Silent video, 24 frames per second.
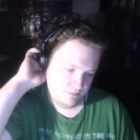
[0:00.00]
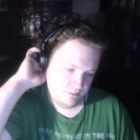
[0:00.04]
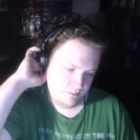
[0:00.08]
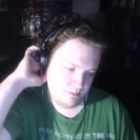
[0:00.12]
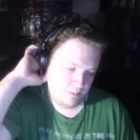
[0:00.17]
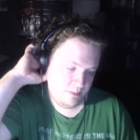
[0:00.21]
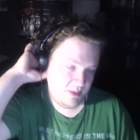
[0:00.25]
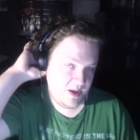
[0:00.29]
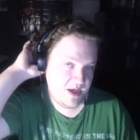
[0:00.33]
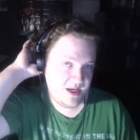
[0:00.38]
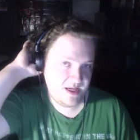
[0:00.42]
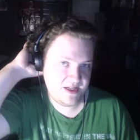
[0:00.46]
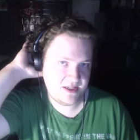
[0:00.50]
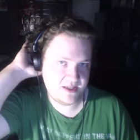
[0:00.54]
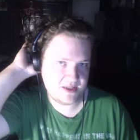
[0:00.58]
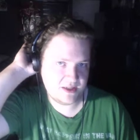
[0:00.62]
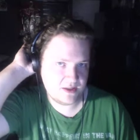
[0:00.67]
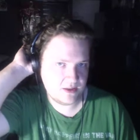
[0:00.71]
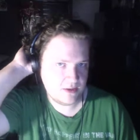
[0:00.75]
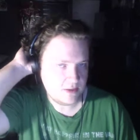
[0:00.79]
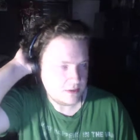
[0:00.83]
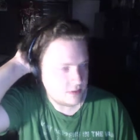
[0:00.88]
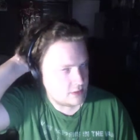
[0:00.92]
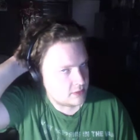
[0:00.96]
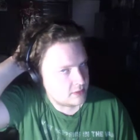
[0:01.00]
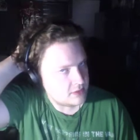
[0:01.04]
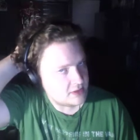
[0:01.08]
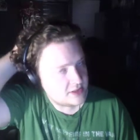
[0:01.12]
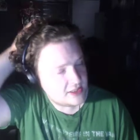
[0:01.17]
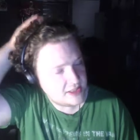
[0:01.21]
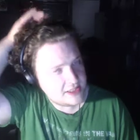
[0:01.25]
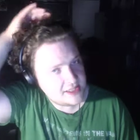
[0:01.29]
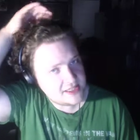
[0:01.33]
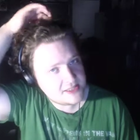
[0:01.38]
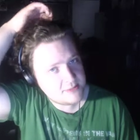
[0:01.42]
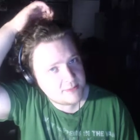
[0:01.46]
piece
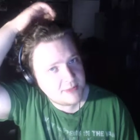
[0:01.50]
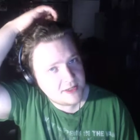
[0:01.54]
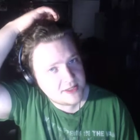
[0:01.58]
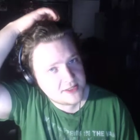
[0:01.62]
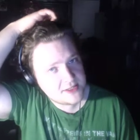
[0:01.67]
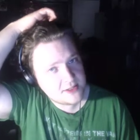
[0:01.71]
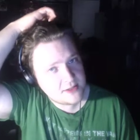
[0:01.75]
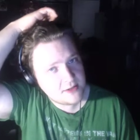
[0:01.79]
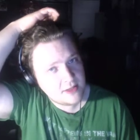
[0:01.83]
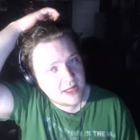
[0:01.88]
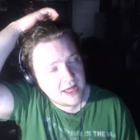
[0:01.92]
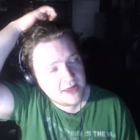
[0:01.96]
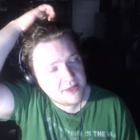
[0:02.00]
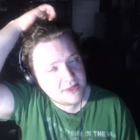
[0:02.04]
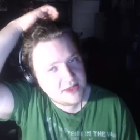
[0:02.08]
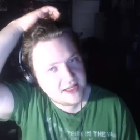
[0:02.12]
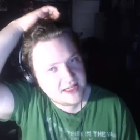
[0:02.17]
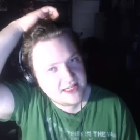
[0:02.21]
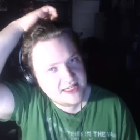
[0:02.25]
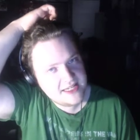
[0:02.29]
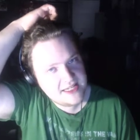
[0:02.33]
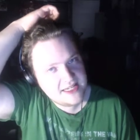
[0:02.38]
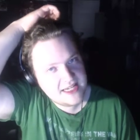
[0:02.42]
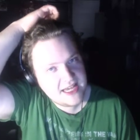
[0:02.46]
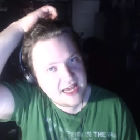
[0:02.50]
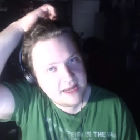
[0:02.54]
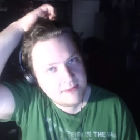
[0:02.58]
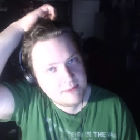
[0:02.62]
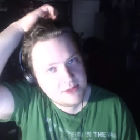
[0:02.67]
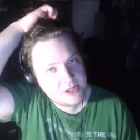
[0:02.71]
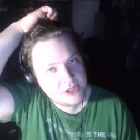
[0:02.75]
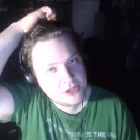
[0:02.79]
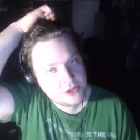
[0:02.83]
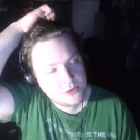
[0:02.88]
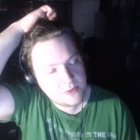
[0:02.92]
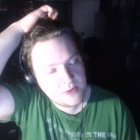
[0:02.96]
to this puzzle. I think he came
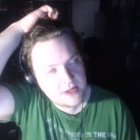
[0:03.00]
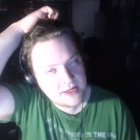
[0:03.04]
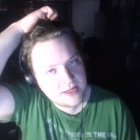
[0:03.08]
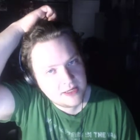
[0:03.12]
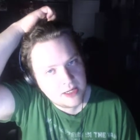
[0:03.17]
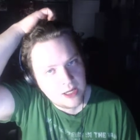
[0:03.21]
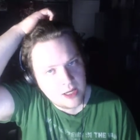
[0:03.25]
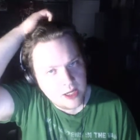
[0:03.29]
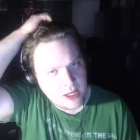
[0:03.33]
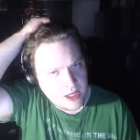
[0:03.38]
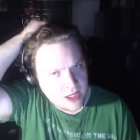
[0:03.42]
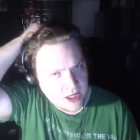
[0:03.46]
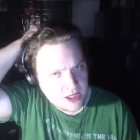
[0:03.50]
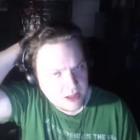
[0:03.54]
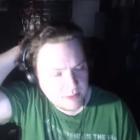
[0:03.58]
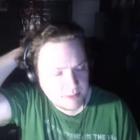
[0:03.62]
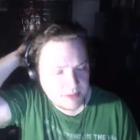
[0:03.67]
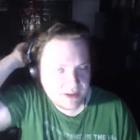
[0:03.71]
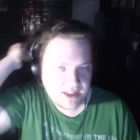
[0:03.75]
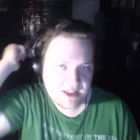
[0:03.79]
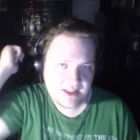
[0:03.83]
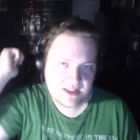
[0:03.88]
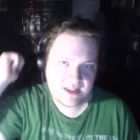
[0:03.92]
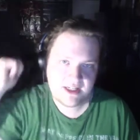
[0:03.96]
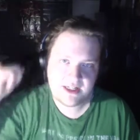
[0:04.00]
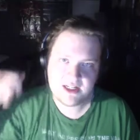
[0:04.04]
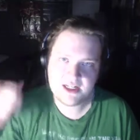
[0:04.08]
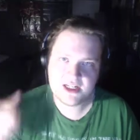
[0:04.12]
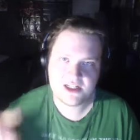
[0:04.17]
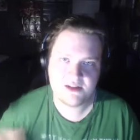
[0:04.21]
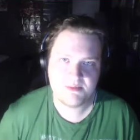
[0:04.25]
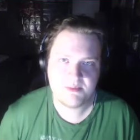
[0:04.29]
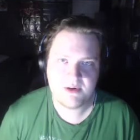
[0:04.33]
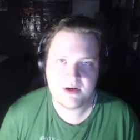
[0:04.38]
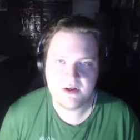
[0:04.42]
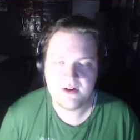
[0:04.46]
into it completely
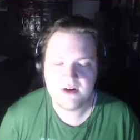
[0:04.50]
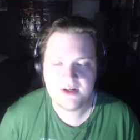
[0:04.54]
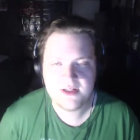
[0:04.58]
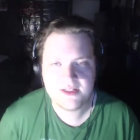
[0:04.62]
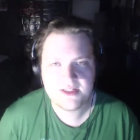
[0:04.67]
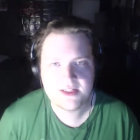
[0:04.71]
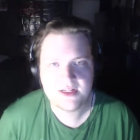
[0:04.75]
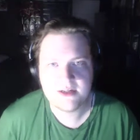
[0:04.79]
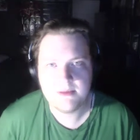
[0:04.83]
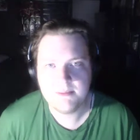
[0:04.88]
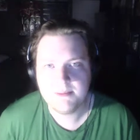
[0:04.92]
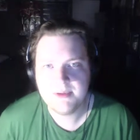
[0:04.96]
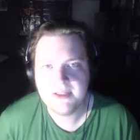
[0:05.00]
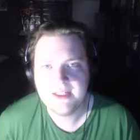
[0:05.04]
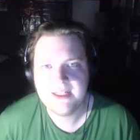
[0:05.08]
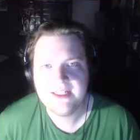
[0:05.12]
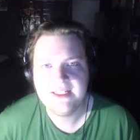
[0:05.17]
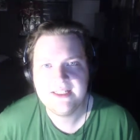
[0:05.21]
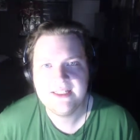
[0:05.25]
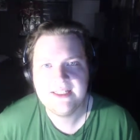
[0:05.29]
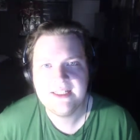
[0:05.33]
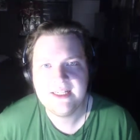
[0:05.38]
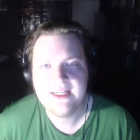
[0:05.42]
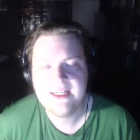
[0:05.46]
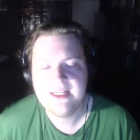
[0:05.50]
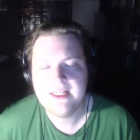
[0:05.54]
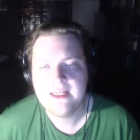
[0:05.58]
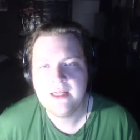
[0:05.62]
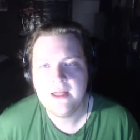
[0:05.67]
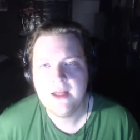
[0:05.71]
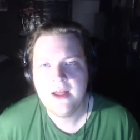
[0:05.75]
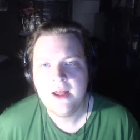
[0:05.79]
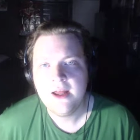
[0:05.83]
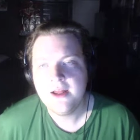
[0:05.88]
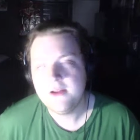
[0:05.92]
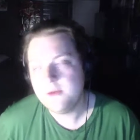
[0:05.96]
inexperienced, completely
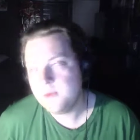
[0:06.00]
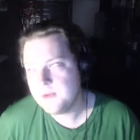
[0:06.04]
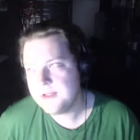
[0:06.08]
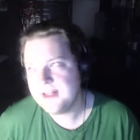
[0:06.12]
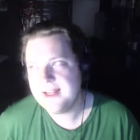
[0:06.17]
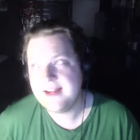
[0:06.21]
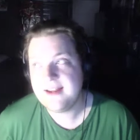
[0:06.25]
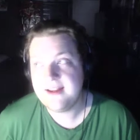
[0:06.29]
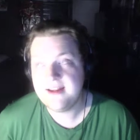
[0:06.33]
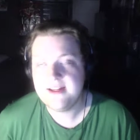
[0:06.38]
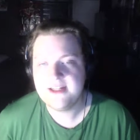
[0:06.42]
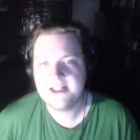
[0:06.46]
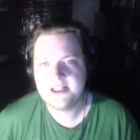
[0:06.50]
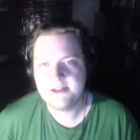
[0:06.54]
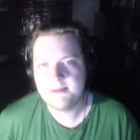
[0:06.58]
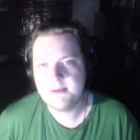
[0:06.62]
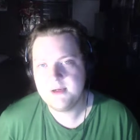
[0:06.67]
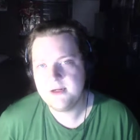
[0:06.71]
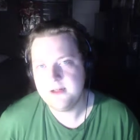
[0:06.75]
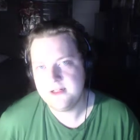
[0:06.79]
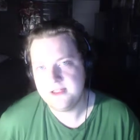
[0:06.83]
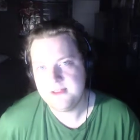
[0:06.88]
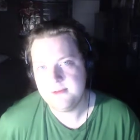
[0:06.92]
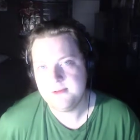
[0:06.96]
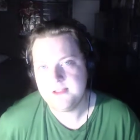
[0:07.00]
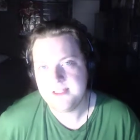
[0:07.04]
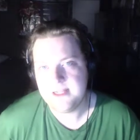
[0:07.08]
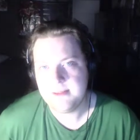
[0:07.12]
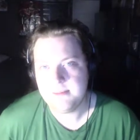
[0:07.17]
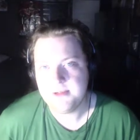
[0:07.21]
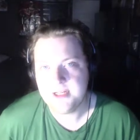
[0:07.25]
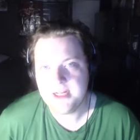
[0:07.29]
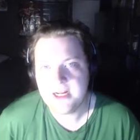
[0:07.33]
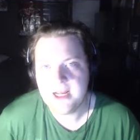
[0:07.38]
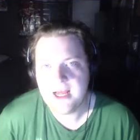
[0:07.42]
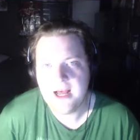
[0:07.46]
well, not inexperienced. He was
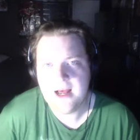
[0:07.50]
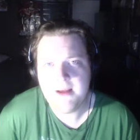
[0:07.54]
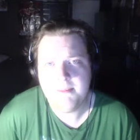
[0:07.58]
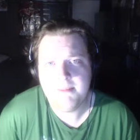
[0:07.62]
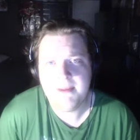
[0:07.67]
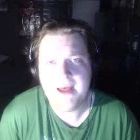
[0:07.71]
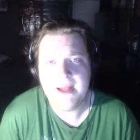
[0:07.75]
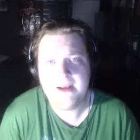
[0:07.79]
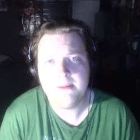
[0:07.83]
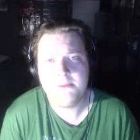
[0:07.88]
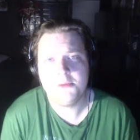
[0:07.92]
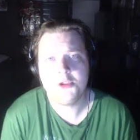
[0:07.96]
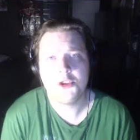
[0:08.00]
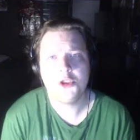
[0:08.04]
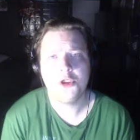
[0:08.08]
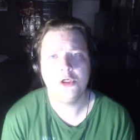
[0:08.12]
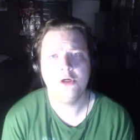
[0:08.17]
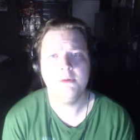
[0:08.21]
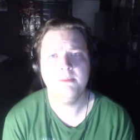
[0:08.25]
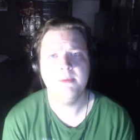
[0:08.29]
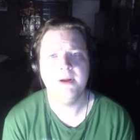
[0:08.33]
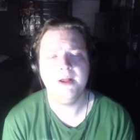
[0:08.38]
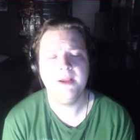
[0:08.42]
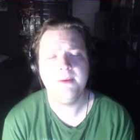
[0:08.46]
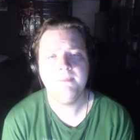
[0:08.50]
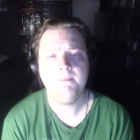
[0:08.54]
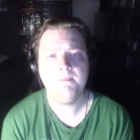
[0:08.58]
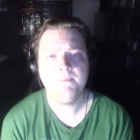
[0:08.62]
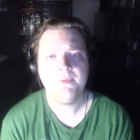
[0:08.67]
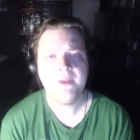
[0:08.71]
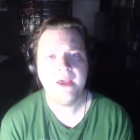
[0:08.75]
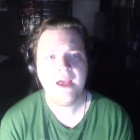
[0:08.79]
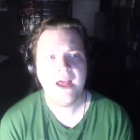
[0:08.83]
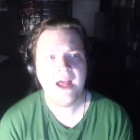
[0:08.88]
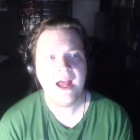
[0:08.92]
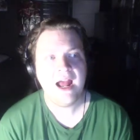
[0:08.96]
able to combat him, sure, but
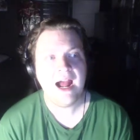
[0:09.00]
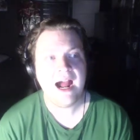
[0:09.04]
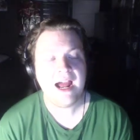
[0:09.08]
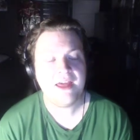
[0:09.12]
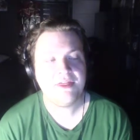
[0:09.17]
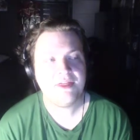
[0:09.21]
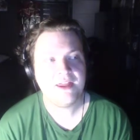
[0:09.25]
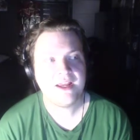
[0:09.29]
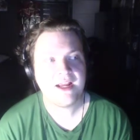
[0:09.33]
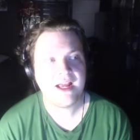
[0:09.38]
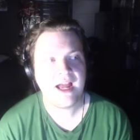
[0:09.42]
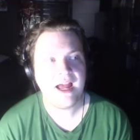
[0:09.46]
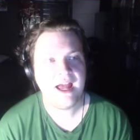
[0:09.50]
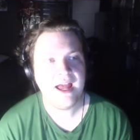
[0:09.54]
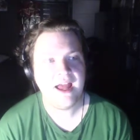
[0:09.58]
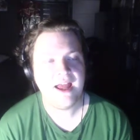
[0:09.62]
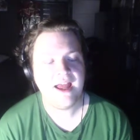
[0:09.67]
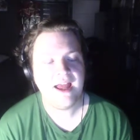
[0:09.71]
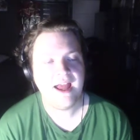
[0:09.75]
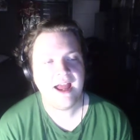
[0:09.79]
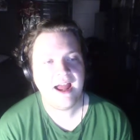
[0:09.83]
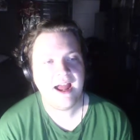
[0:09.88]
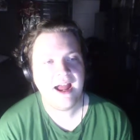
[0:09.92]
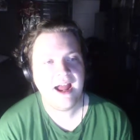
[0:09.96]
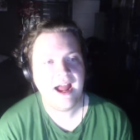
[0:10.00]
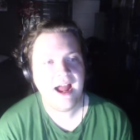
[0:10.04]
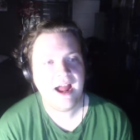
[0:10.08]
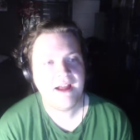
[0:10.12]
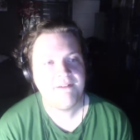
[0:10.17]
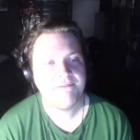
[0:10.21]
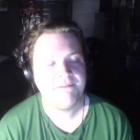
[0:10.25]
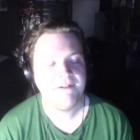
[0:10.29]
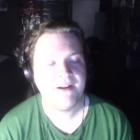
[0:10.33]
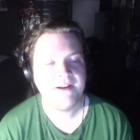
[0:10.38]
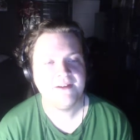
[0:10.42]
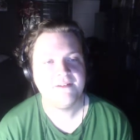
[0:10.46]
I think uh, I
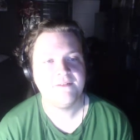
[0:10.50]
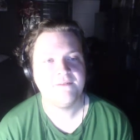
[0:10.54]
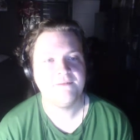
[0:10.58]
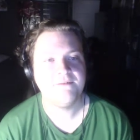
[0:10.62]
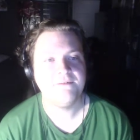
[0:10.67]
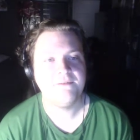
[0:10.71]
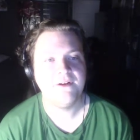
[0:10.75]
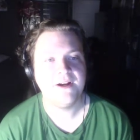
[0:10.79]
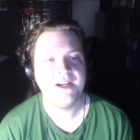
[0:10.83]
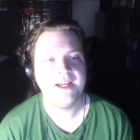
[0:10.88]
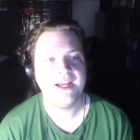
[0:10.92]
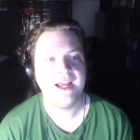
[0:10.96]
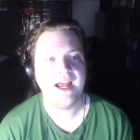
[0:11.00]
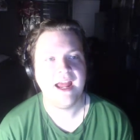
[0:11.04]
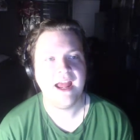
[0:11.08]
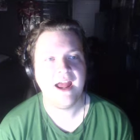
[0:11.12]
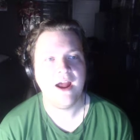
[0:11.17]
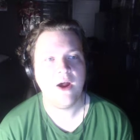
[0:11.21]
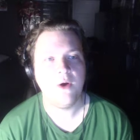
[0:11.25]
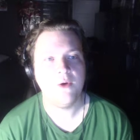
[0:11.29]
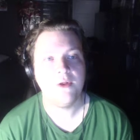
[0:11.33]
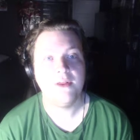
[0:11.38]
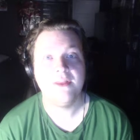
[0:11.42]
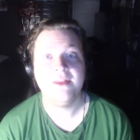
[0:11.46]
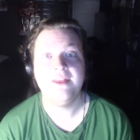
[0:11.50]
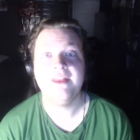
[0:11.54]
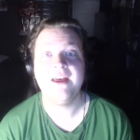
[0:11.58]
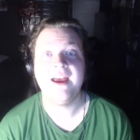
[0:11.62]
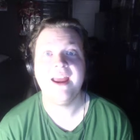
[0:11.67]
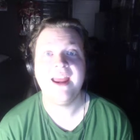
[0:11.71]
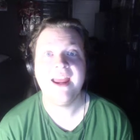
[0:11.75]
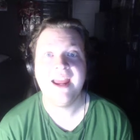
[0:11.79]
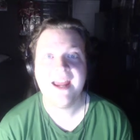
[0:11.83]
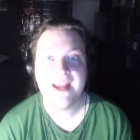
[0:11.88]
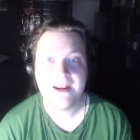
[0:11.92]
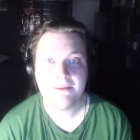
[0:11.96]
find it funny how the
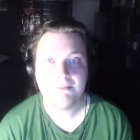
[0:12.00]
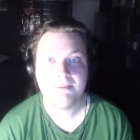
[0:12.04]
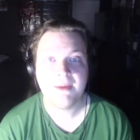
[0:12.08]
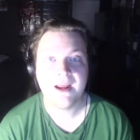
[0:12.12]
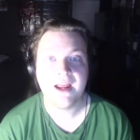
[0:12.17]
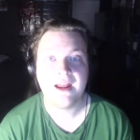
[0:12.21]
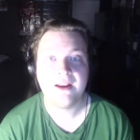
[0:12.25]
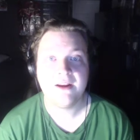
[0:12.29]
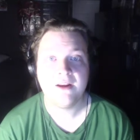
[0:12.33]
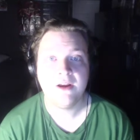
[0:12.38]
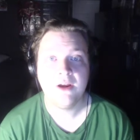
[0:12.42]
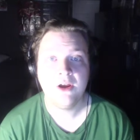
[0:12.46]
hitman,